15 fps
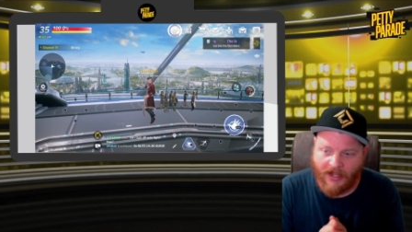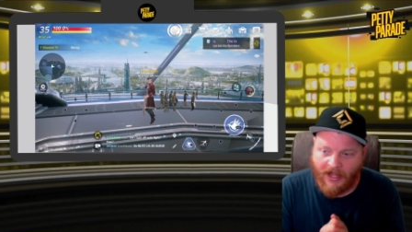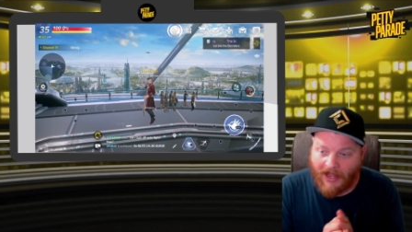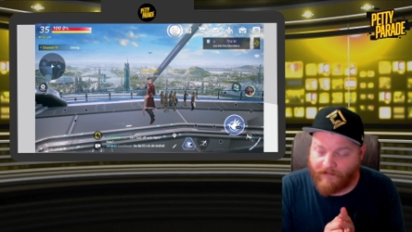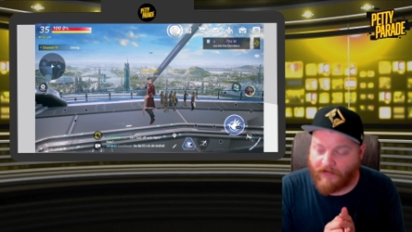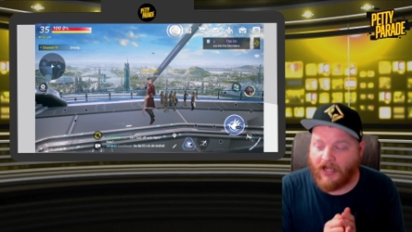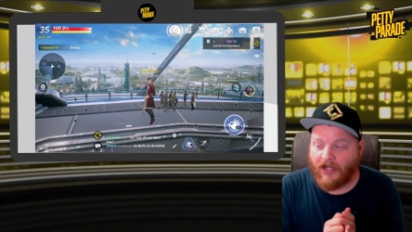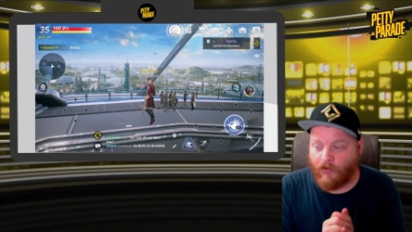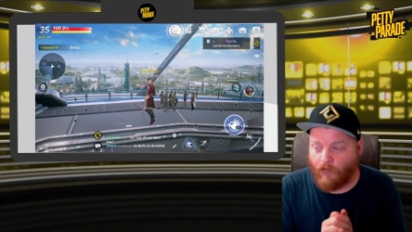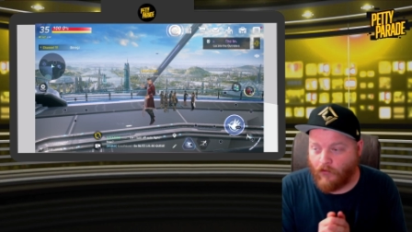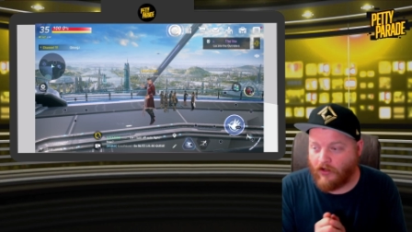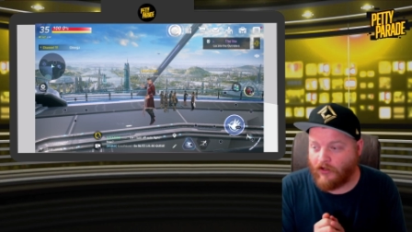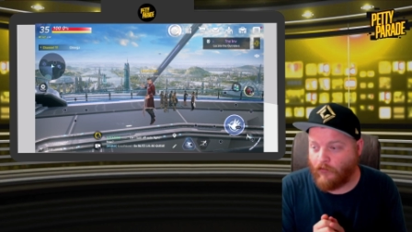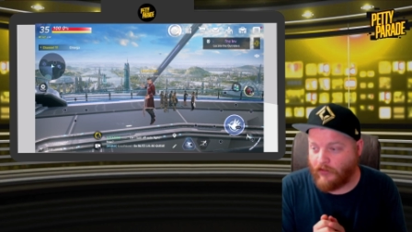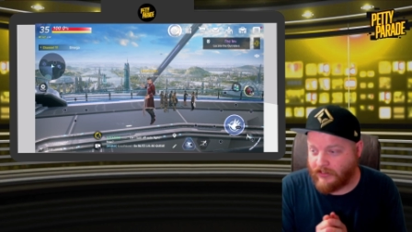if I can
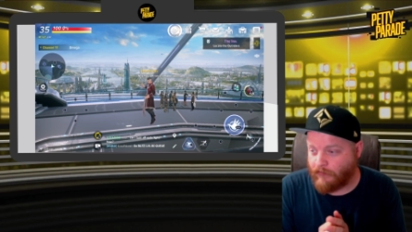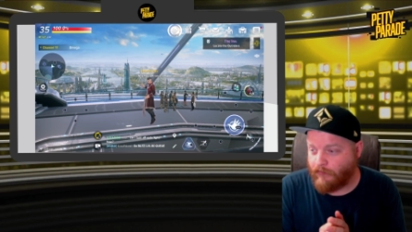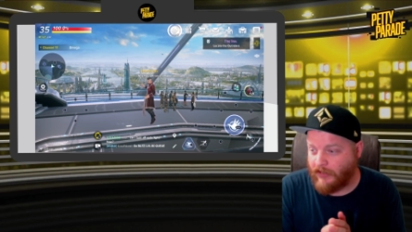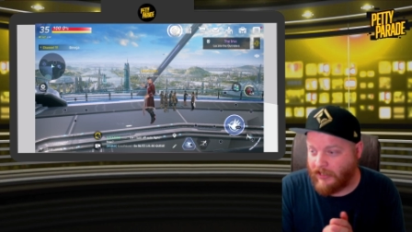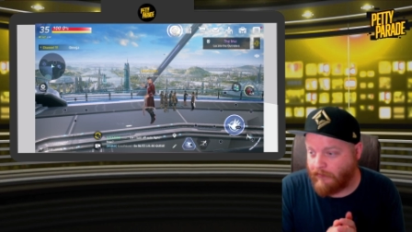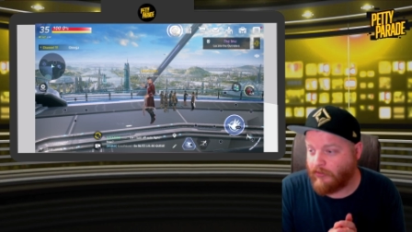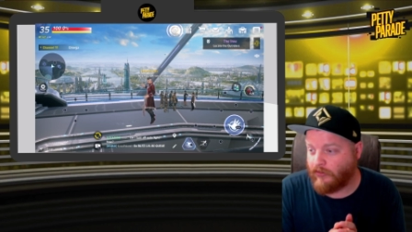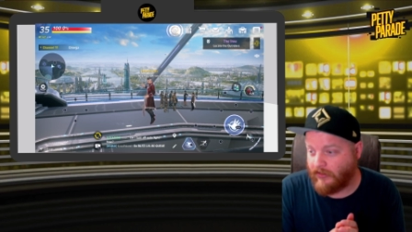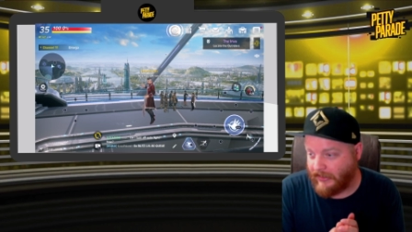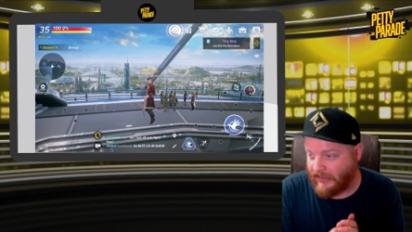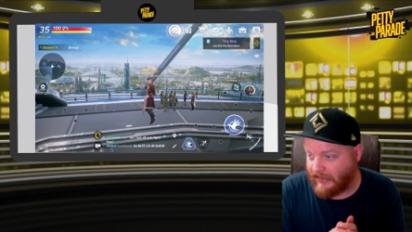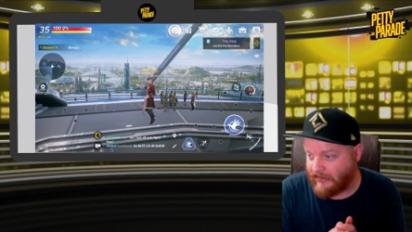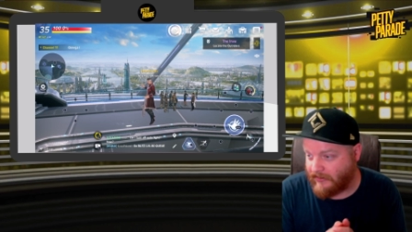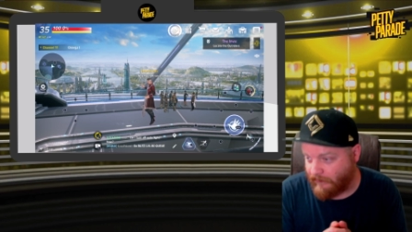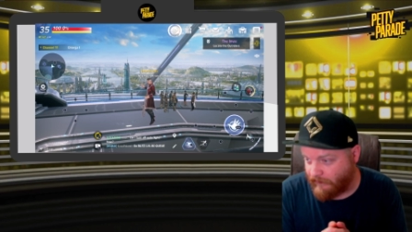work with some people and
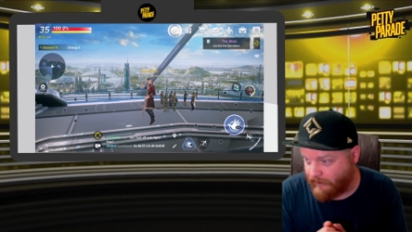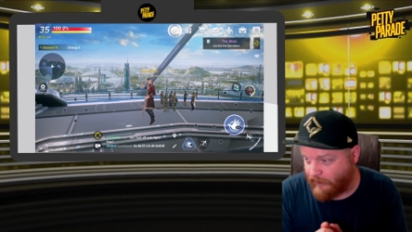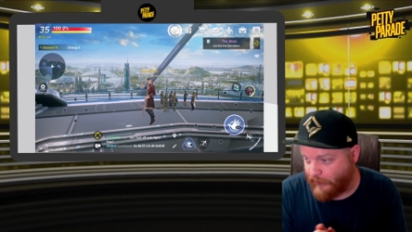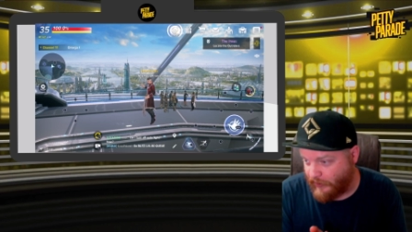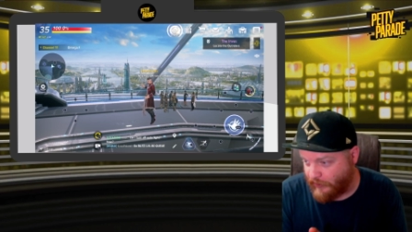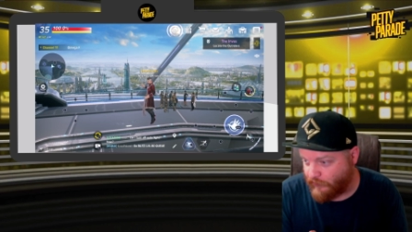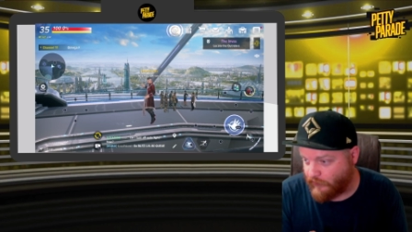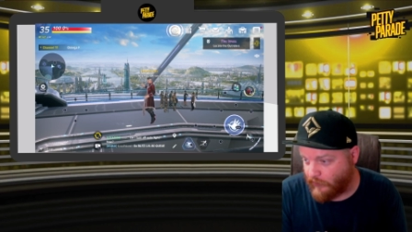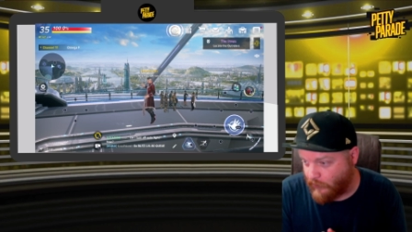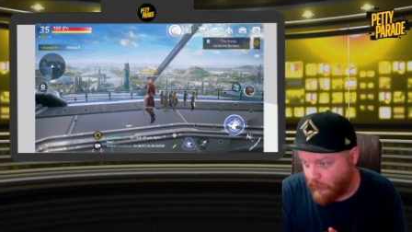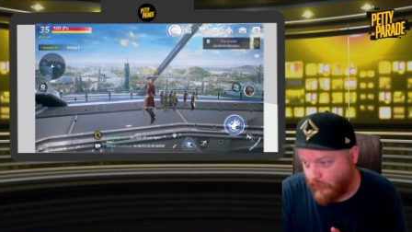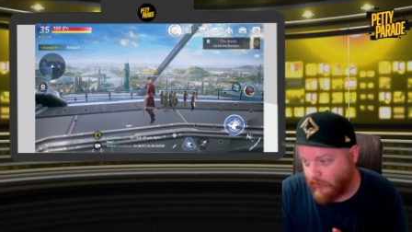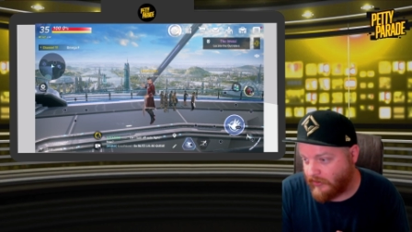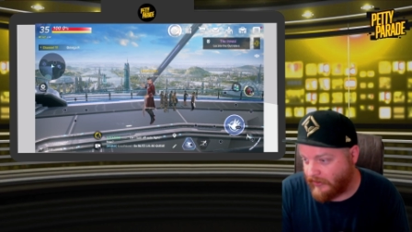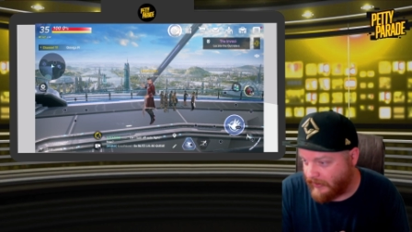get some footage
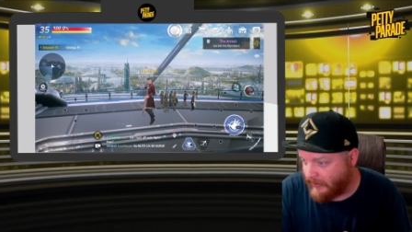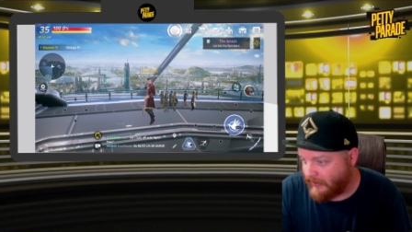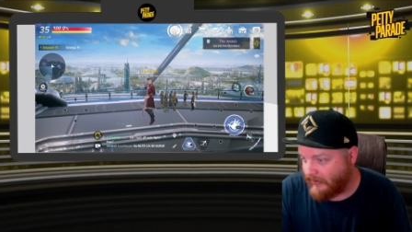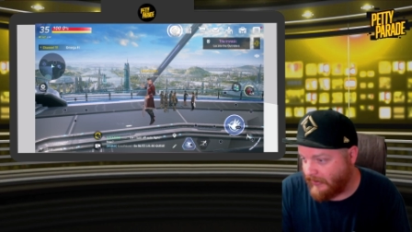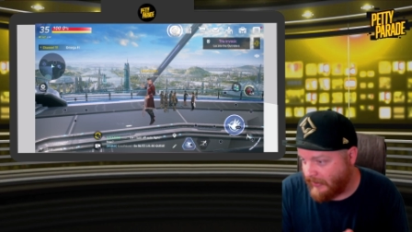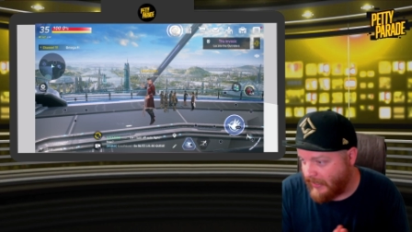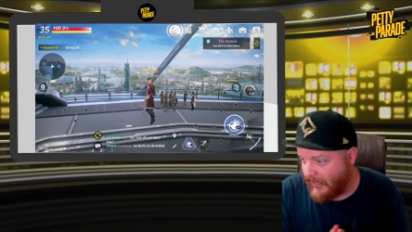recorded and then